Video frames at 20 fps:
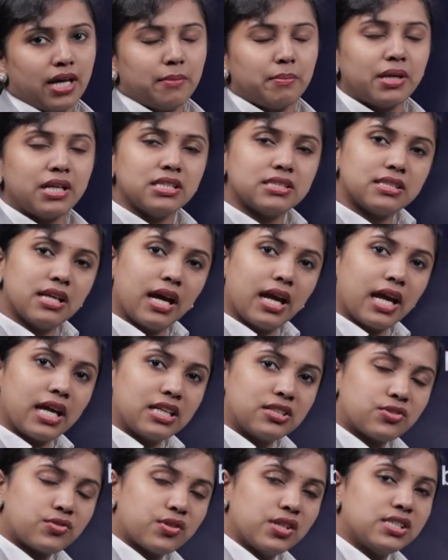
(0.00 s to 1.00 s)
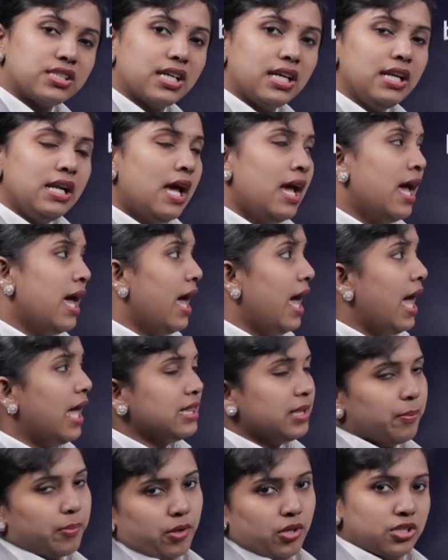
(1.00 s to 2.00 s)
That means the estrogen
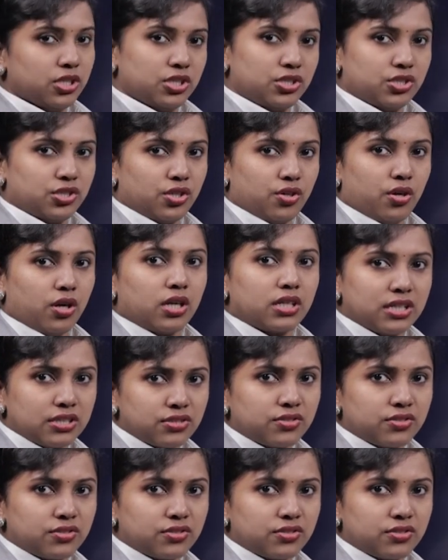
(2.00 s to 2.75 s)
and the progesterone.